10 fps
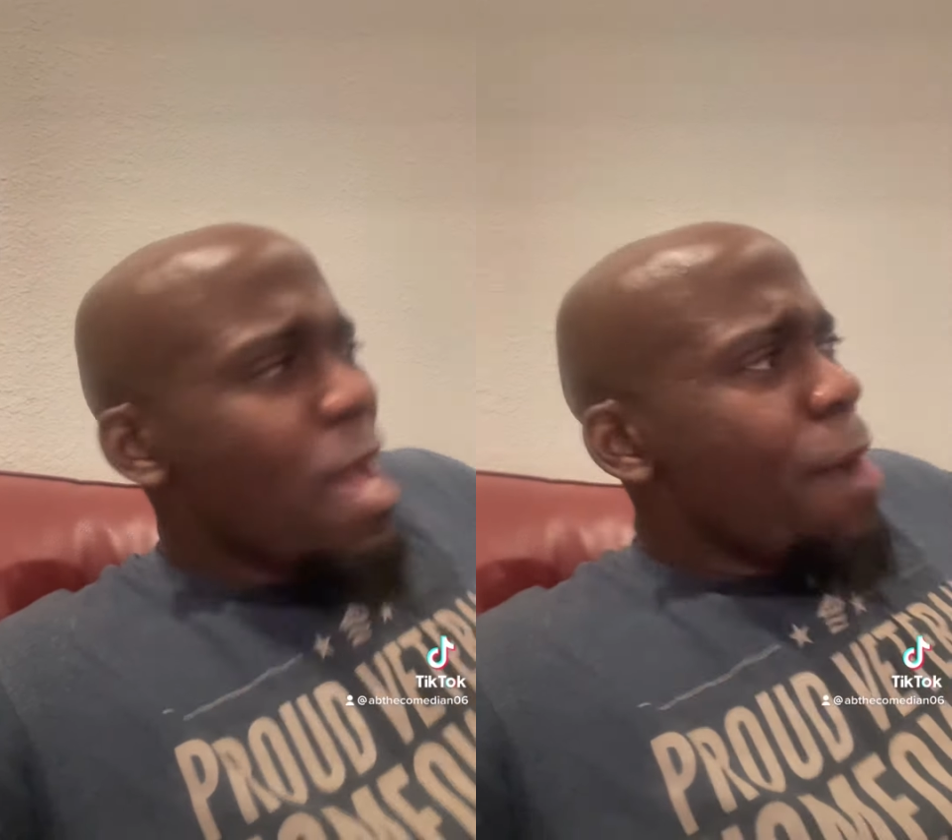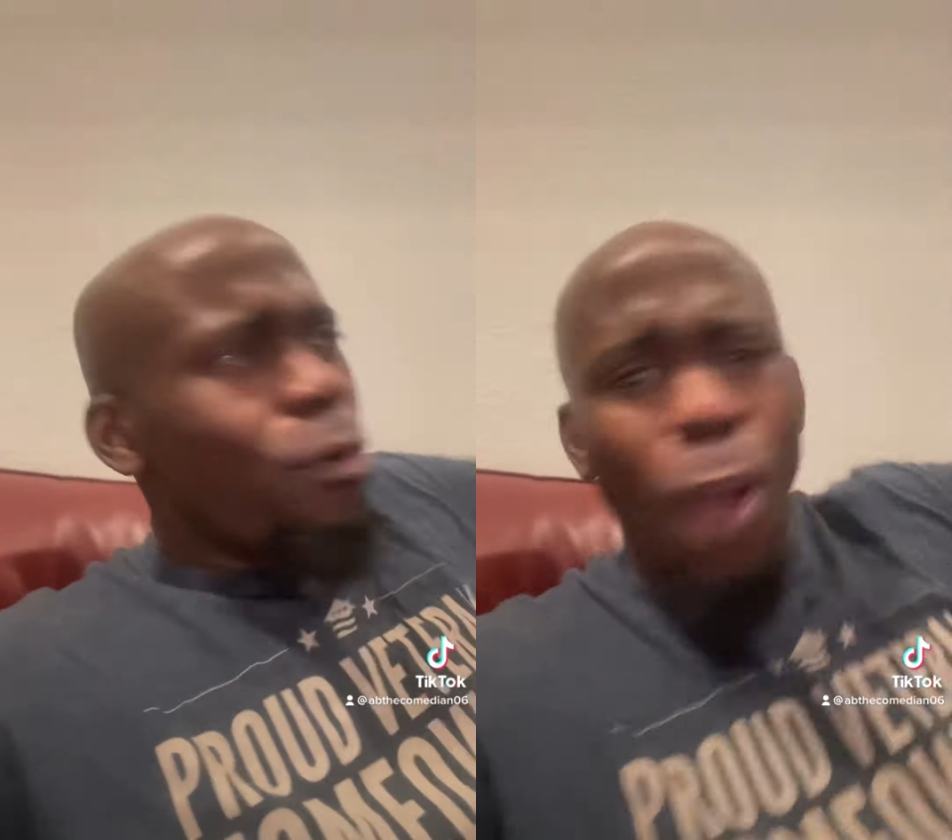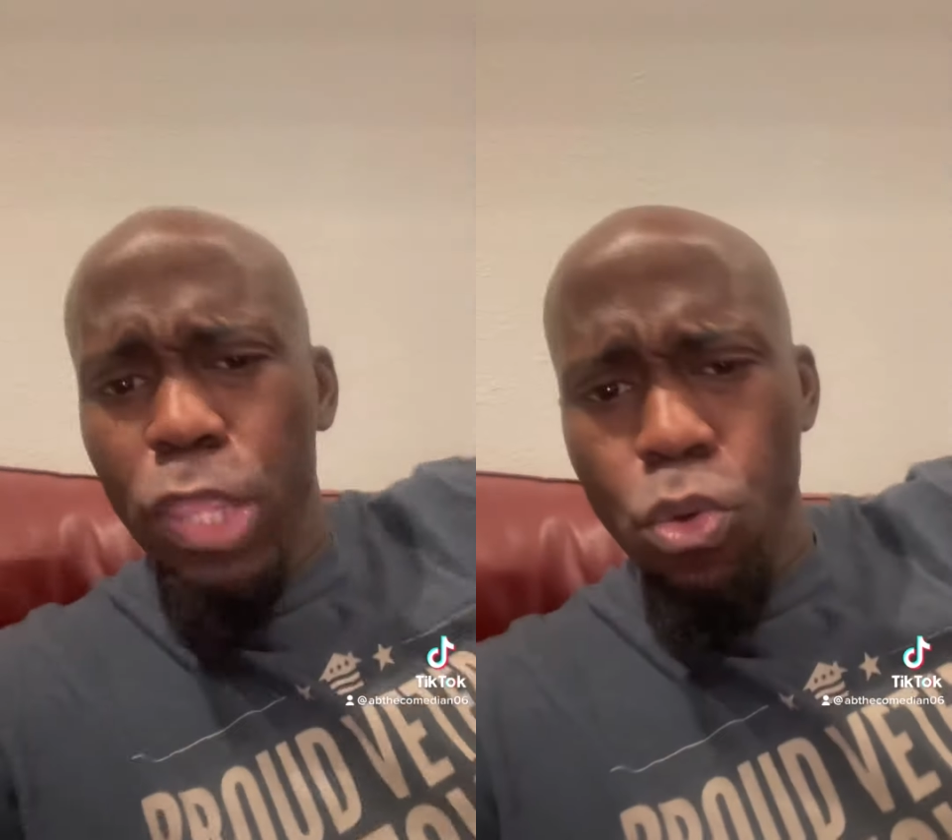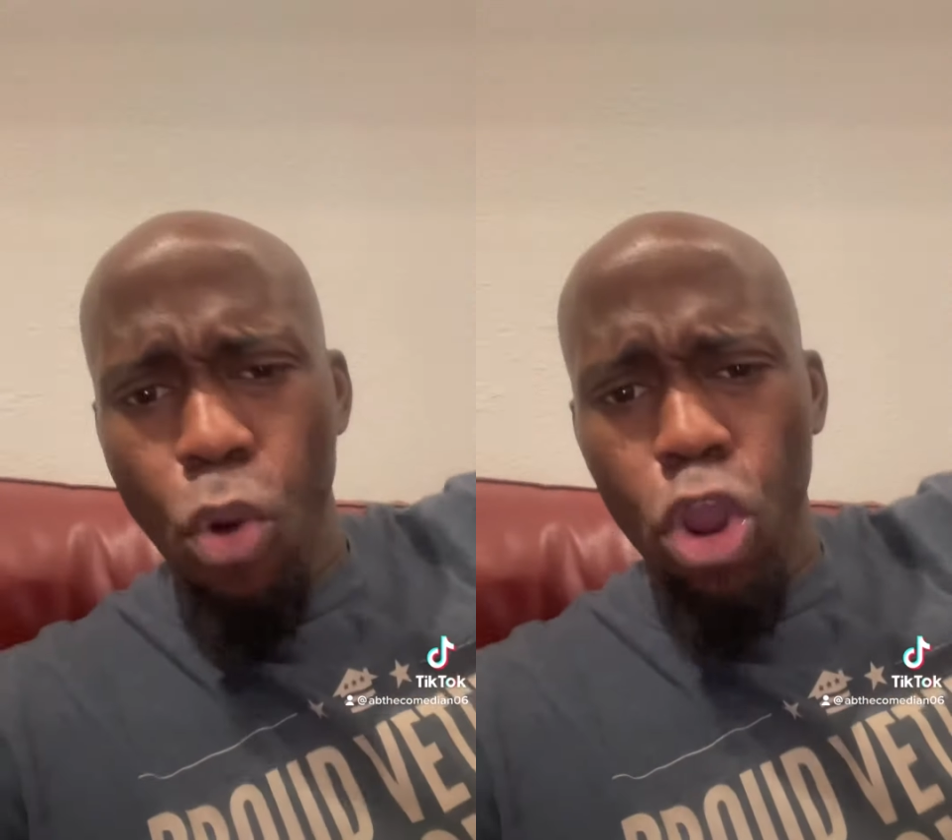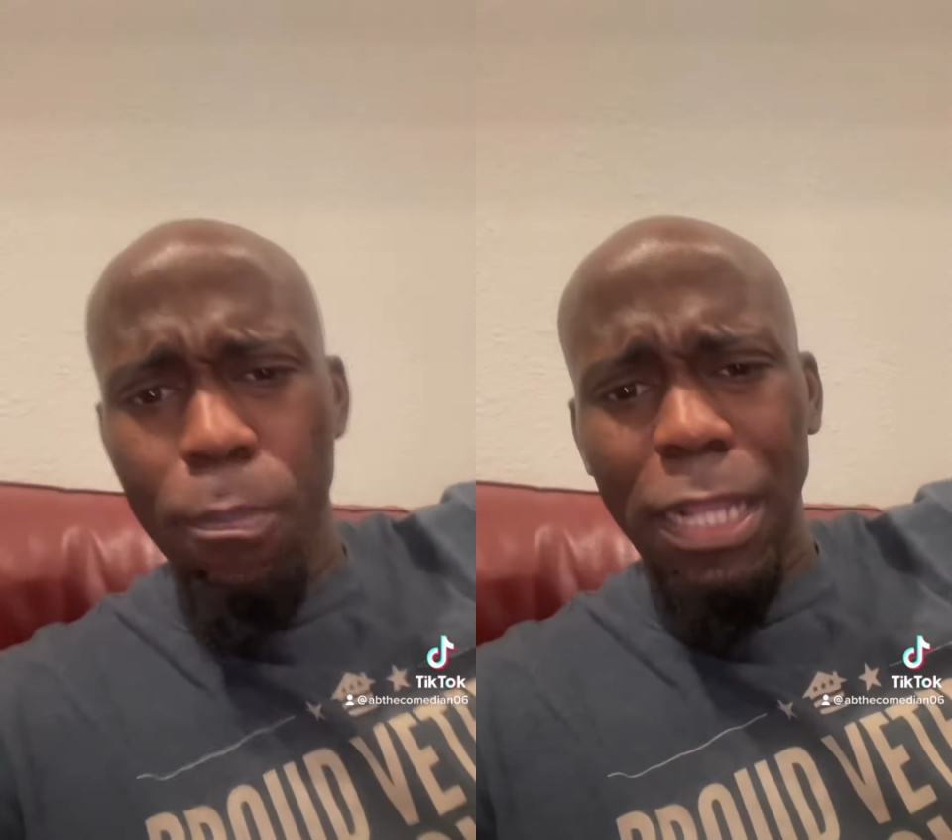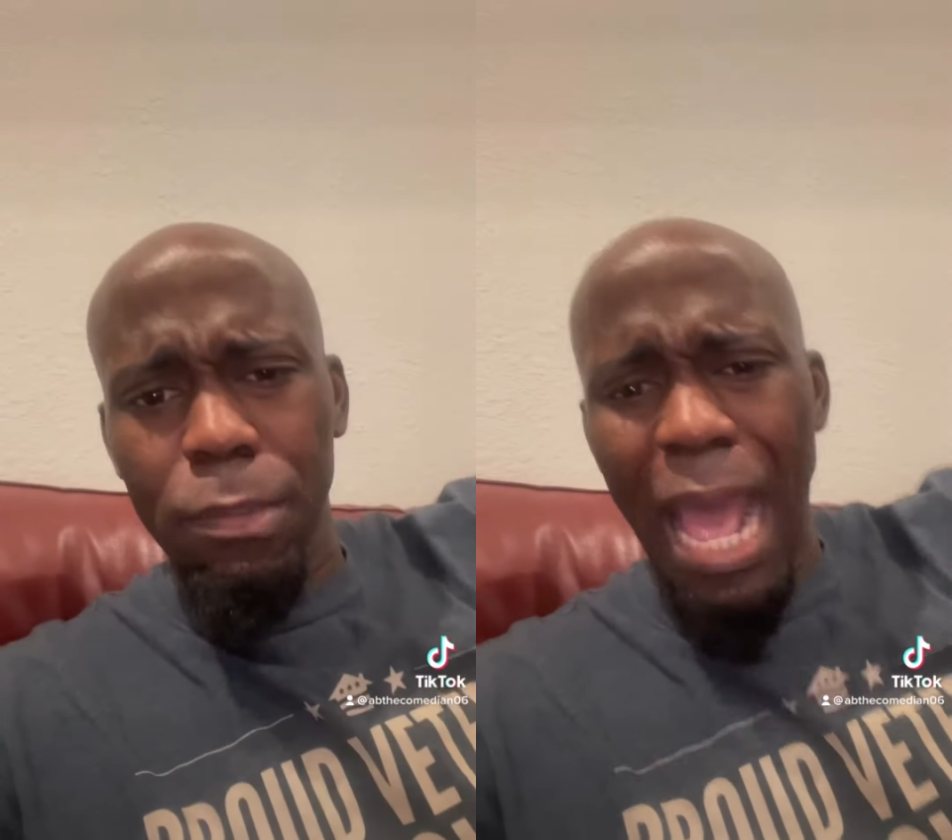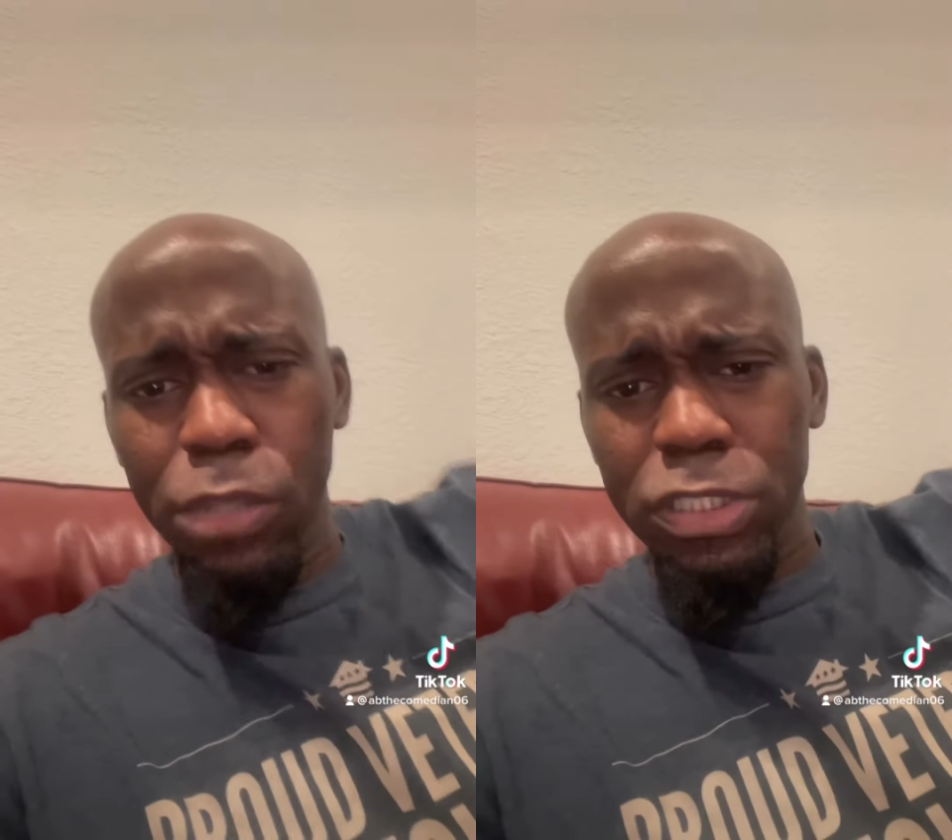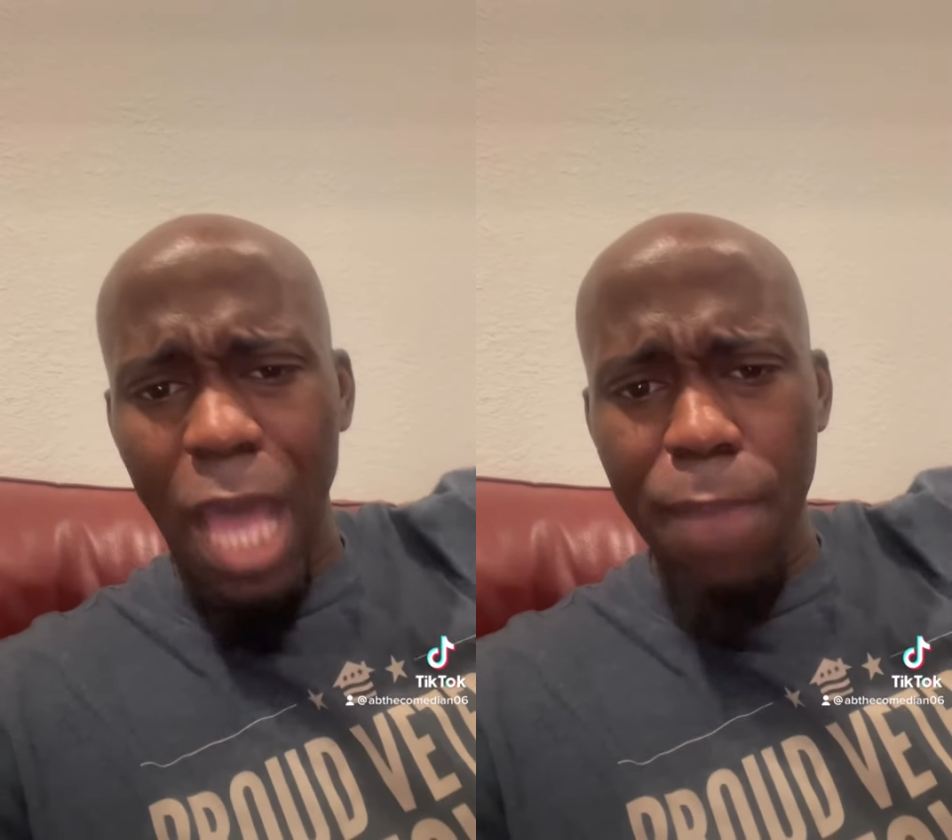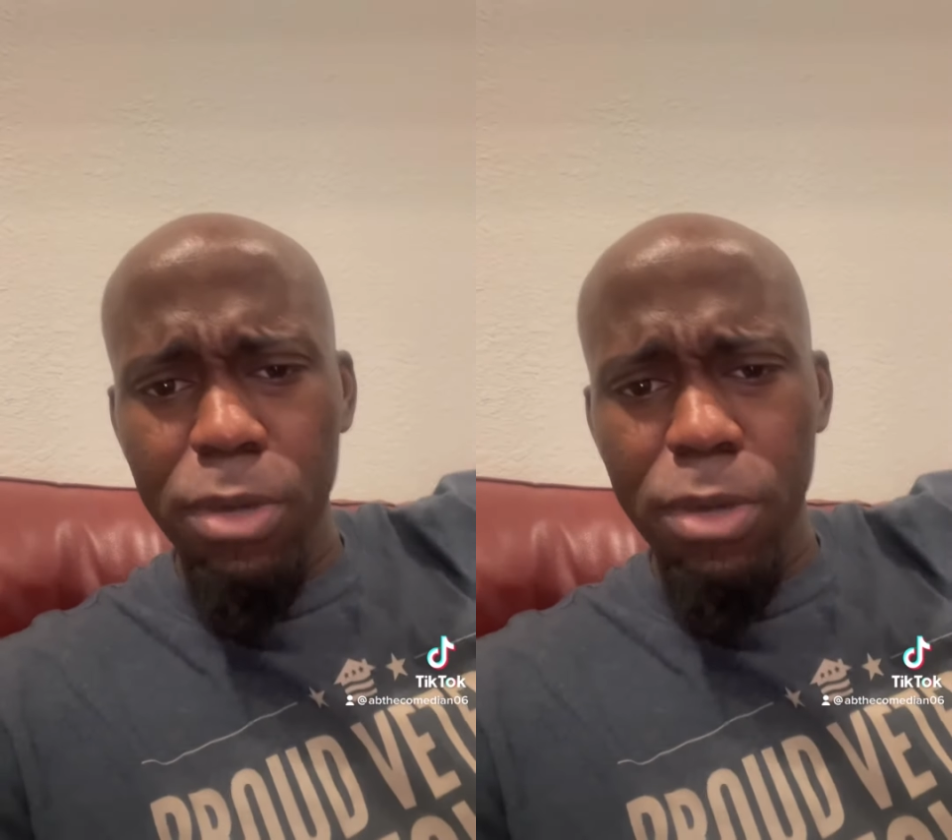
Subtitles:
But why you worried about them outside